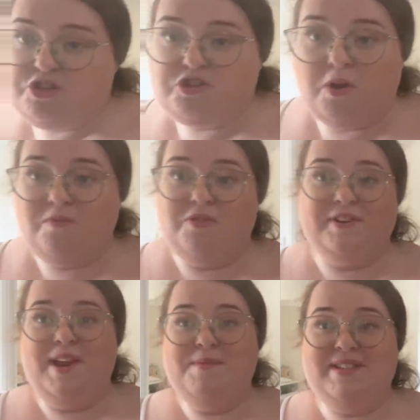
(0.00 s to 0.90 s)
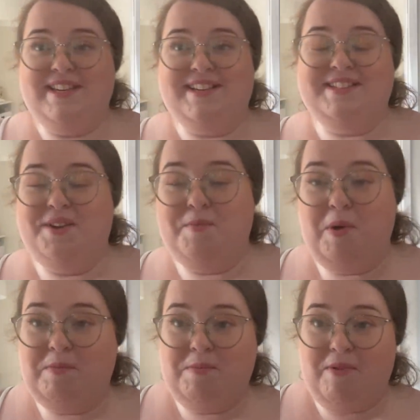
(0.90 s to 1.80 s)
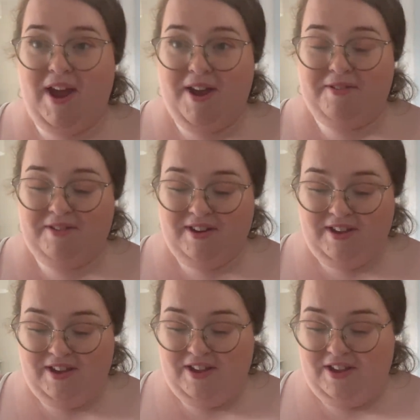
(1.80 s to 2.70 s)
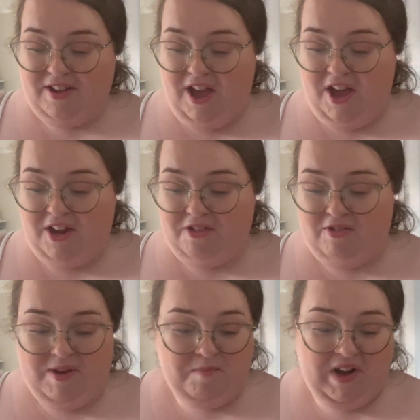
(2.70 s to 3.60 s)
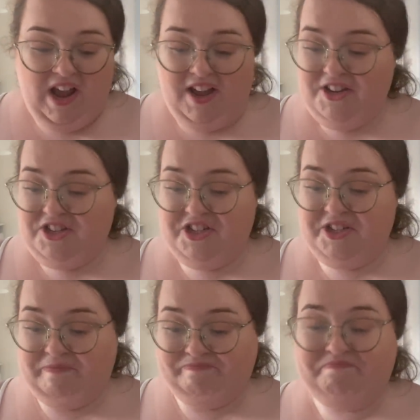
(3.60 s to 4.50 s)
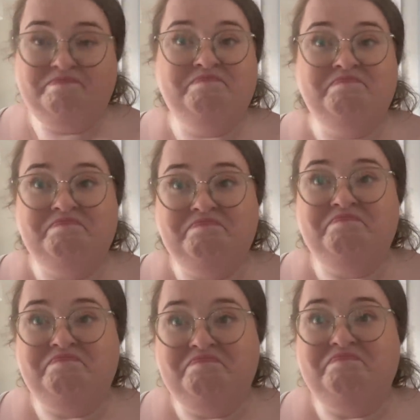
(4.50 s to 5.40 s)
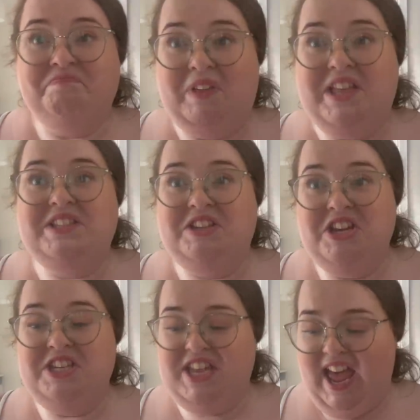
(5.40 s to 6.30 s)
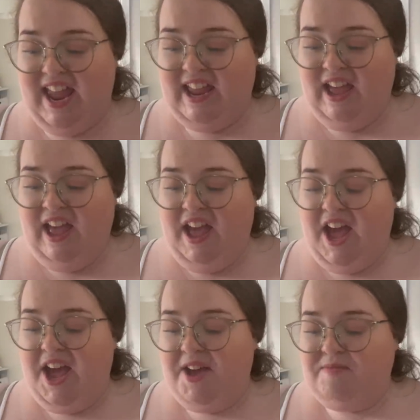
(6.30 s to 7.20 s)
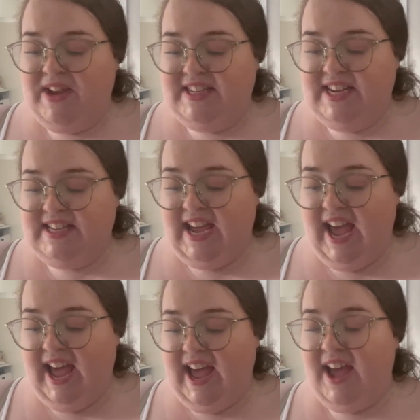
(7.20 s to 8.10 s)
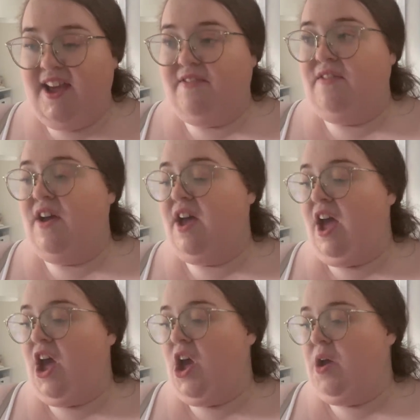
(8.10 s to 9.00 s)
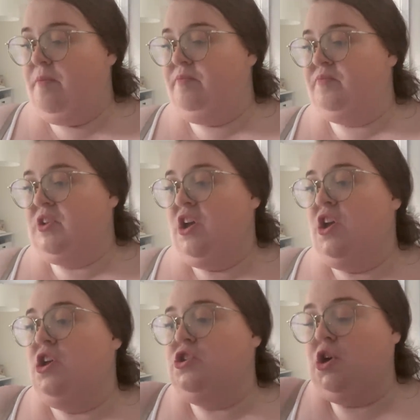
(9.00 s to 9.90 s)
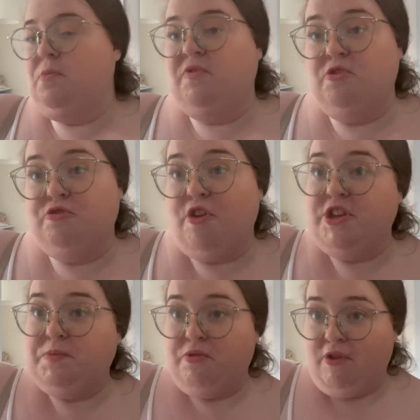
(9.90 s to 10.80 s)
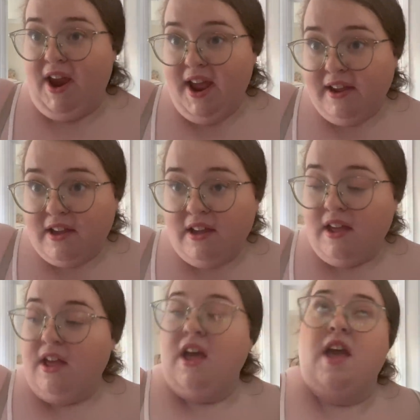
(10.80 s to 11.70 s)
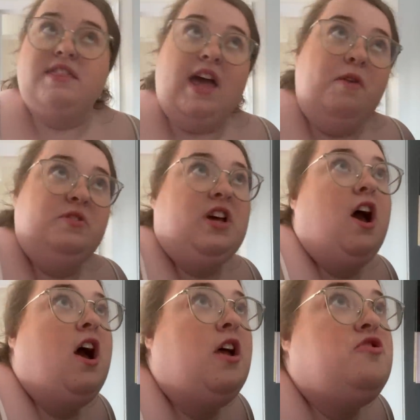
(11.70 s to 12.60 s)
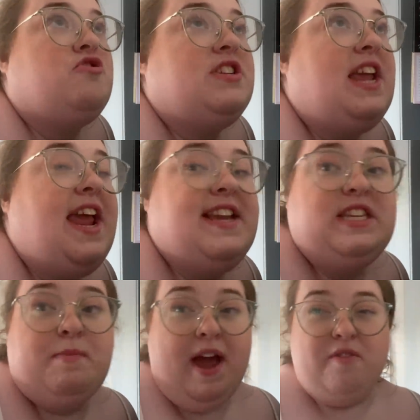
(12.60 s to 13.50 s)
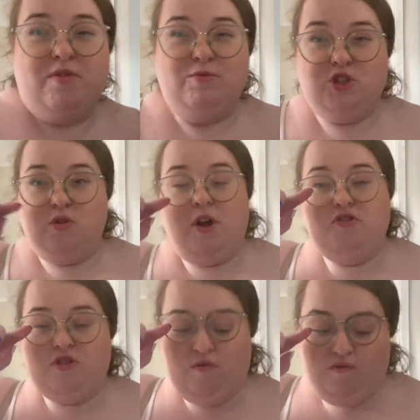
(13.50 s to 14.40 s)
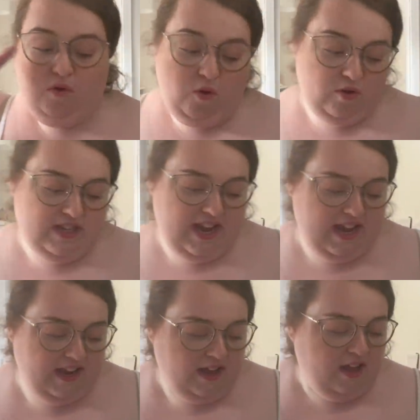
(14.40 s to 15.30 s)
Tom Ford lipsticks and a Bobbi Brown cream blush. That's a good day. They did have Tom Ford Rose Prick. That was £180 from £240.